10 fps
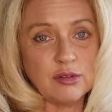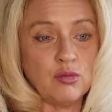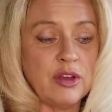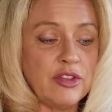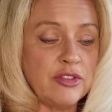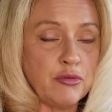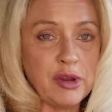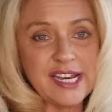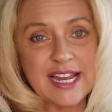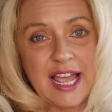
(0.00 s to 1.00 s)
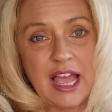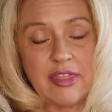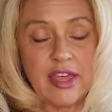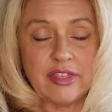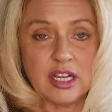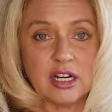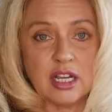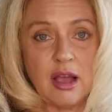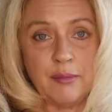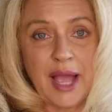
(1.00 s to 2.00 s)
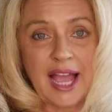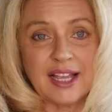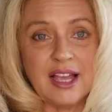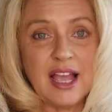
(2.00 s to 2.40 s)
whether they're reading it, and then they're going to come back